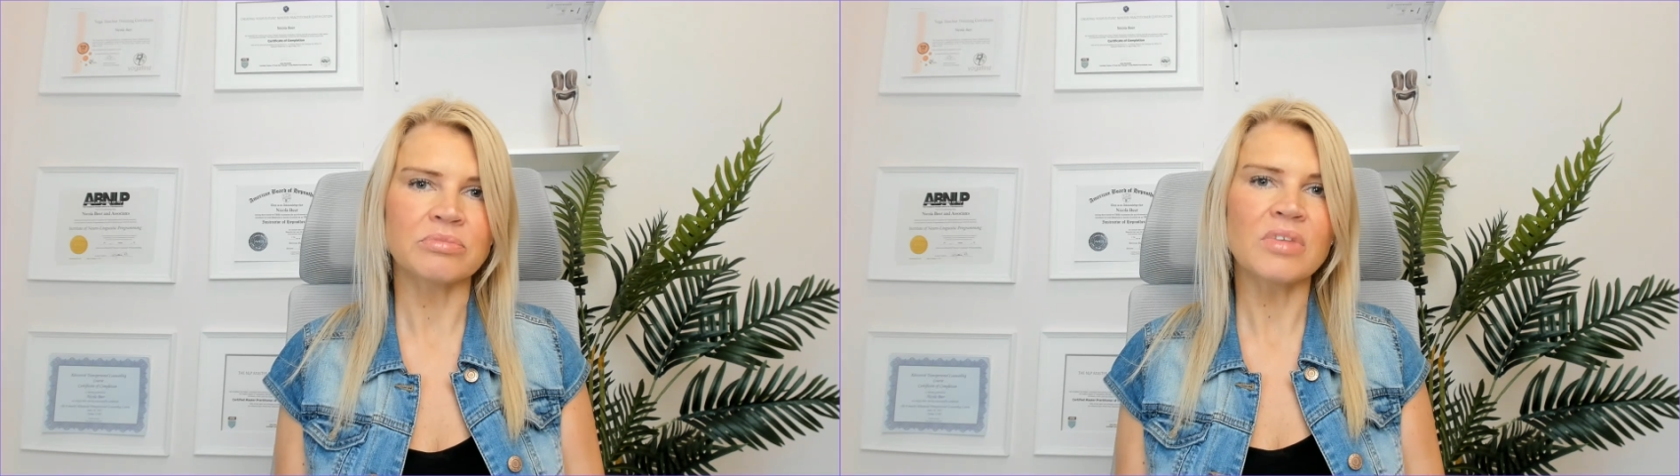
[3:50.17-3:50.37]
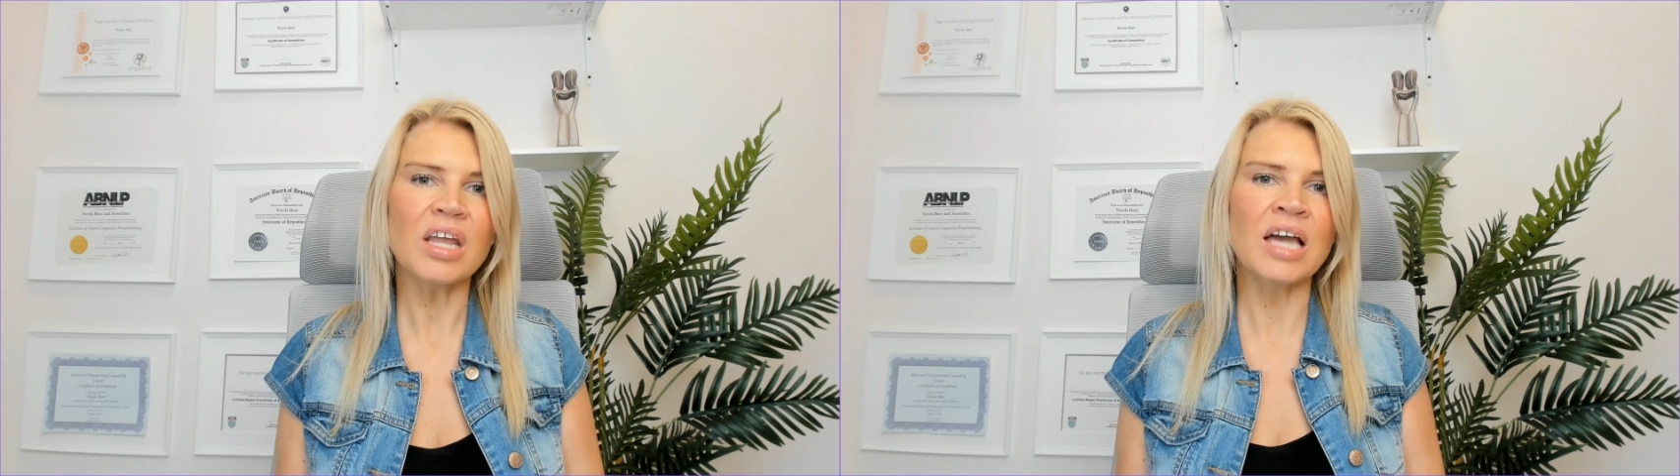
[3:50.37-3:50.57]

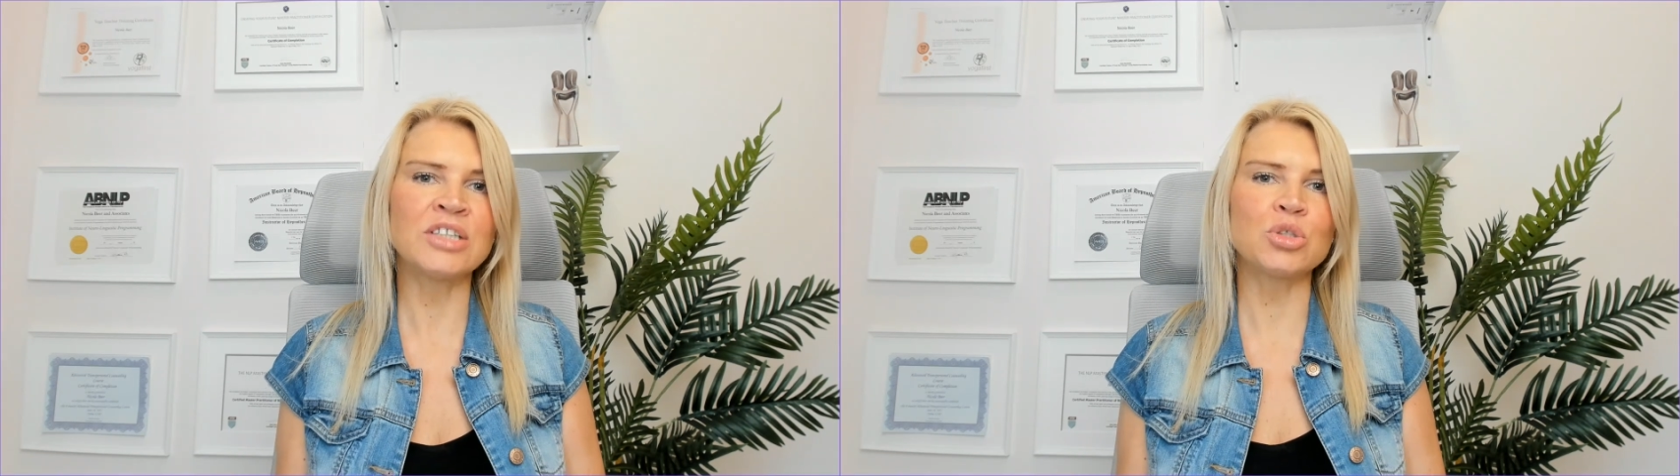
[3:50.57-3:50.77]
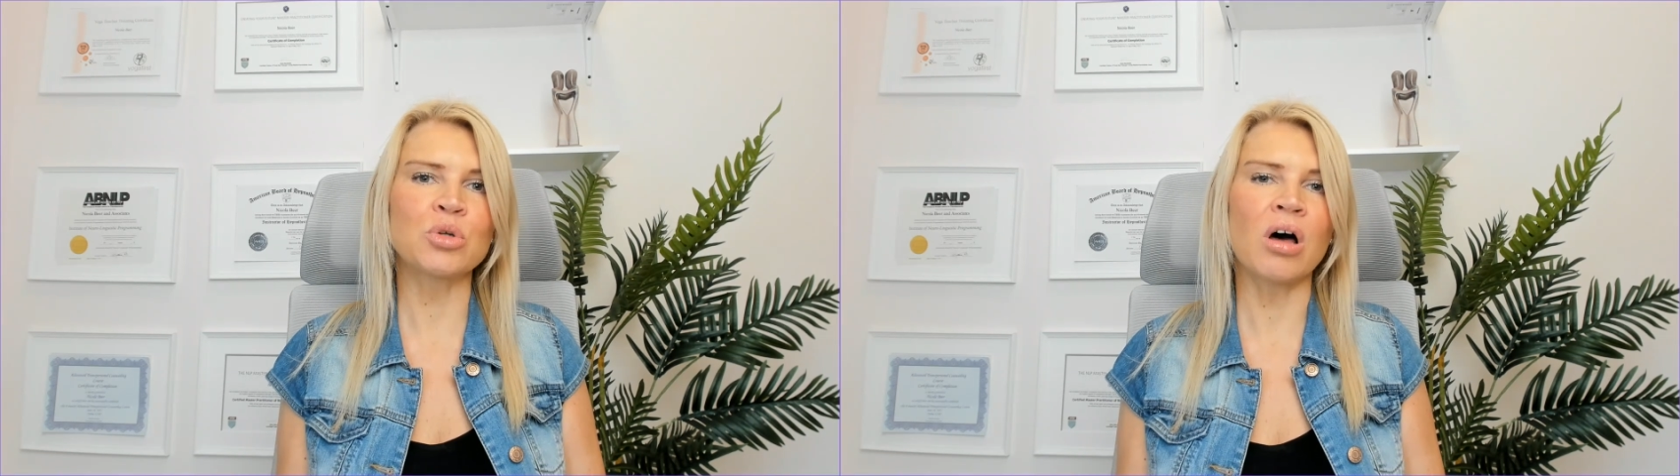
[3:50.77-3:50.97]
And
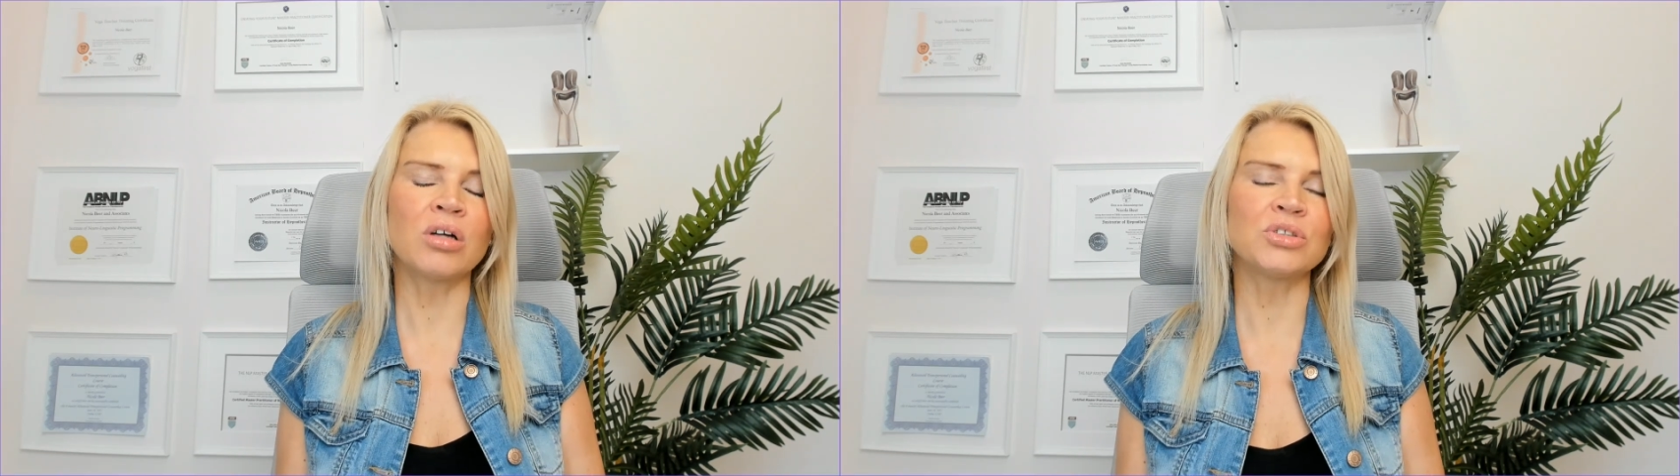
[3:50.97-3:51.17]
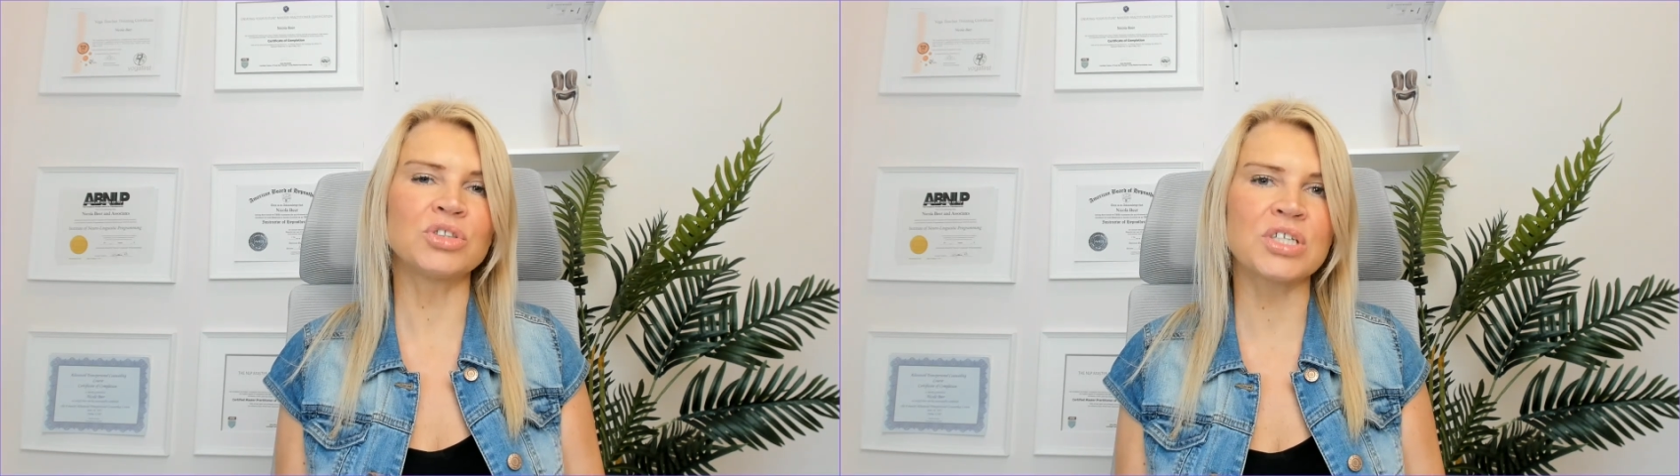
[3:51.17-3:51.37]
you
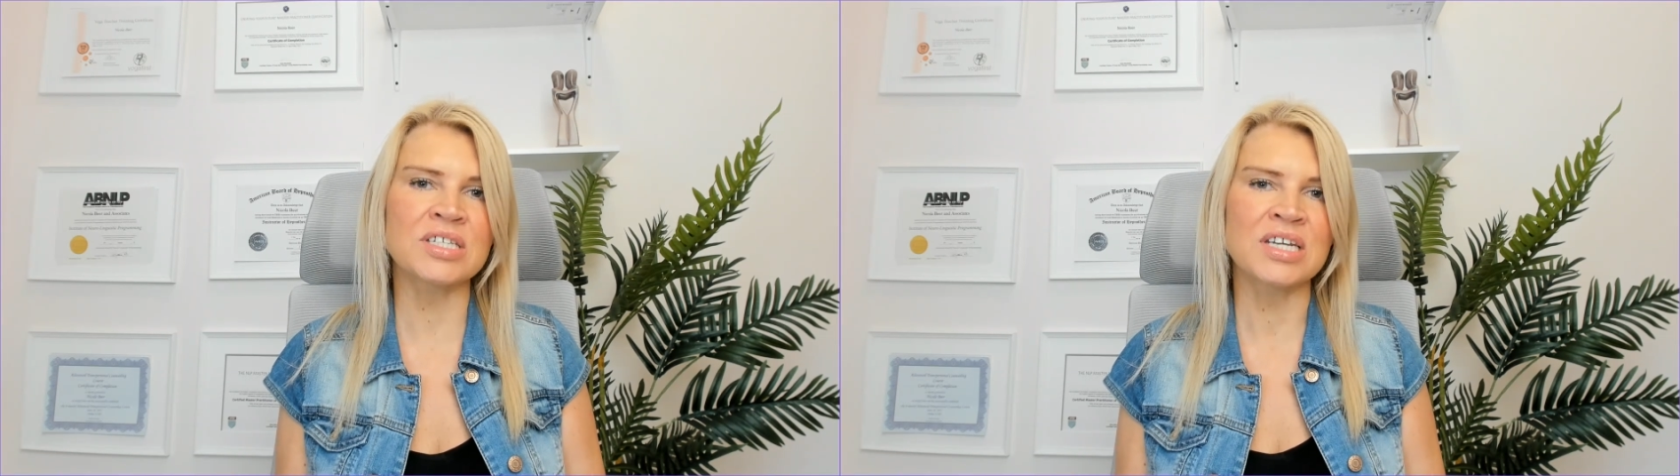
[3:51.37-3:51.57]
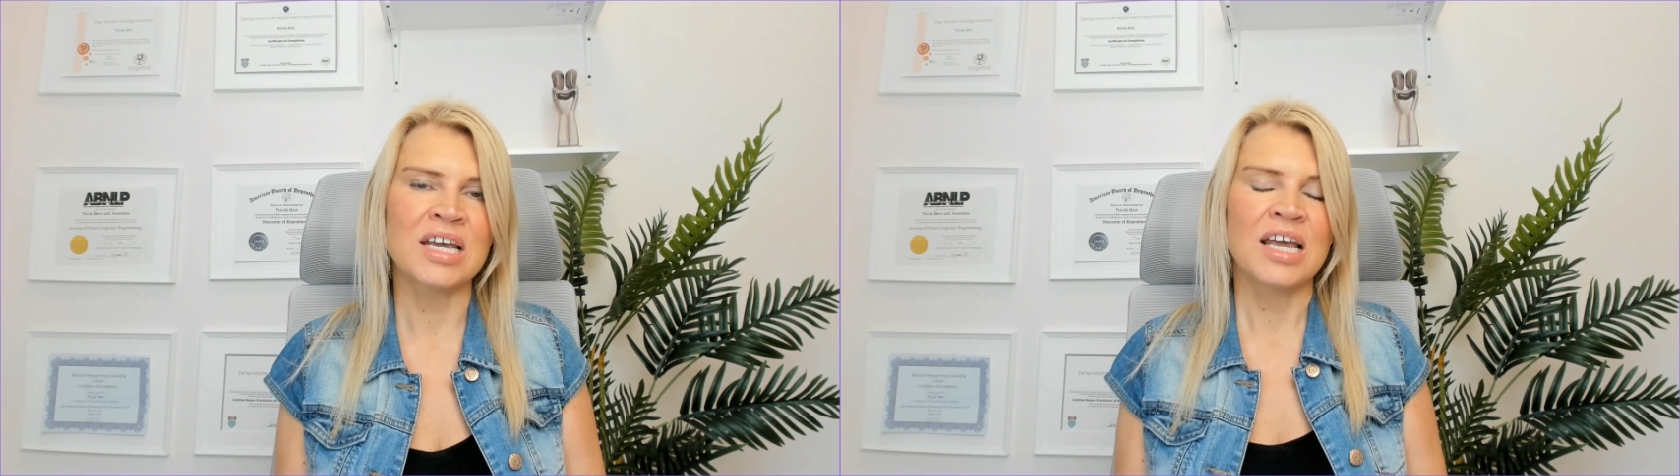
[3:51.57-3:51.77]
can't
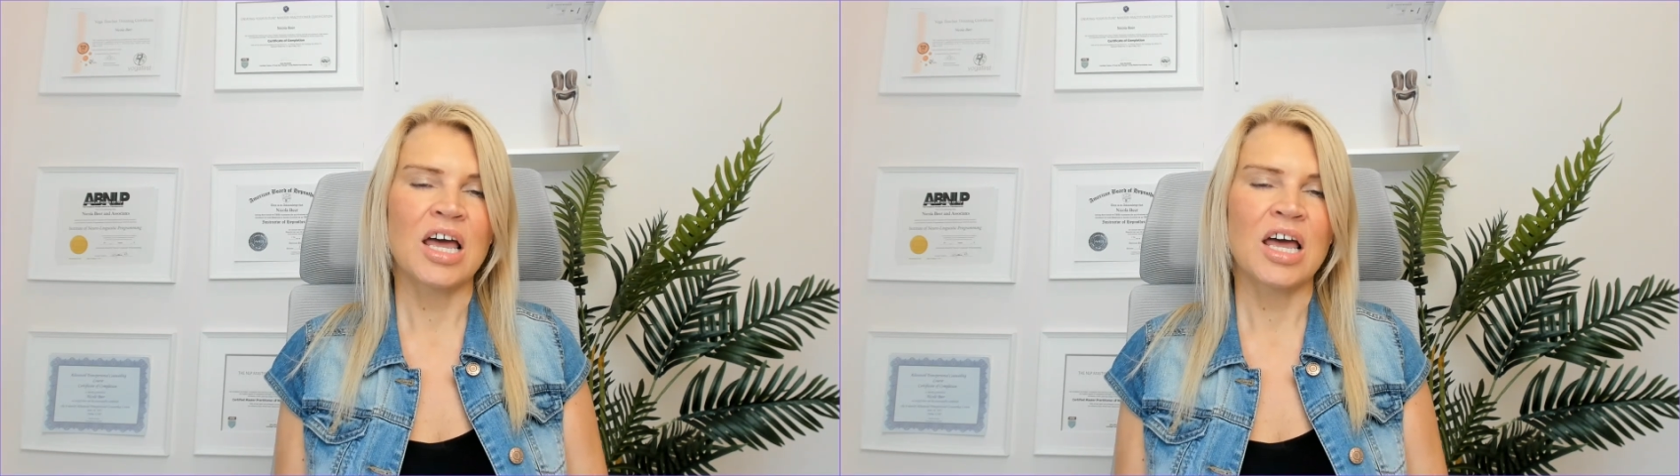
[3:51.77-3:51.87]
just